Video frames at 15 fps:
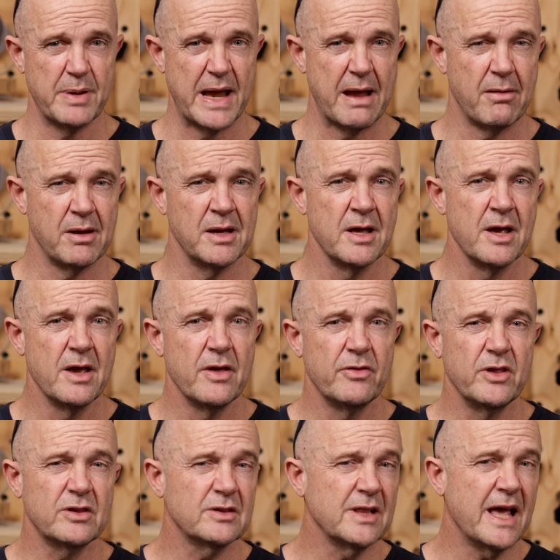power,
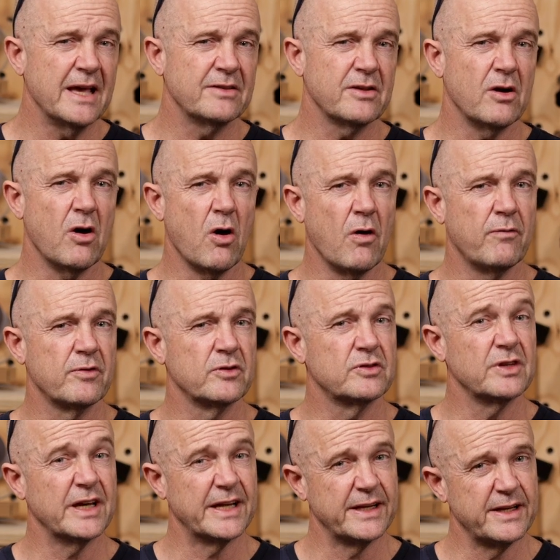this laser
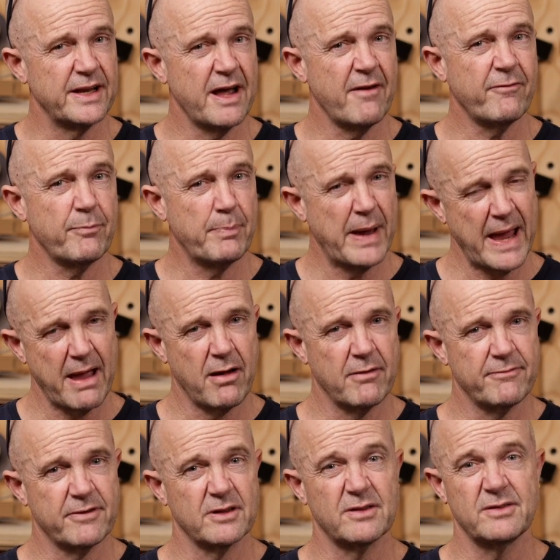offers enough power
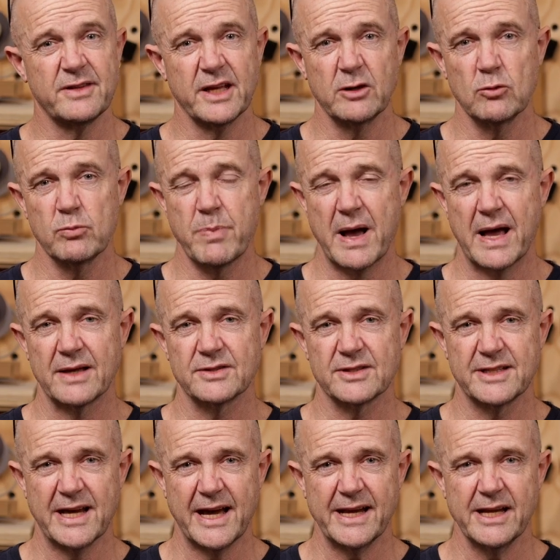for single pass
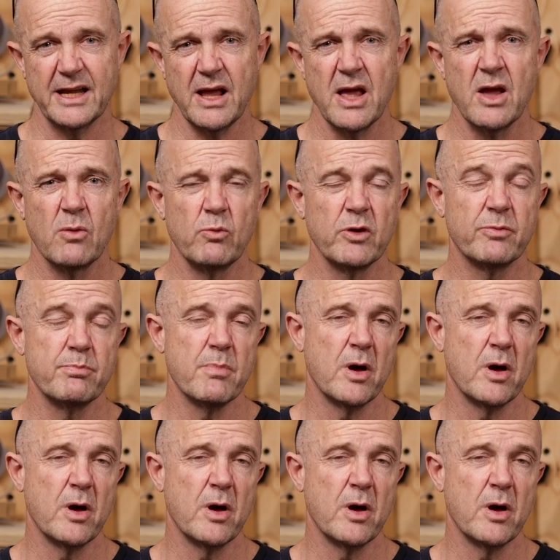cutting with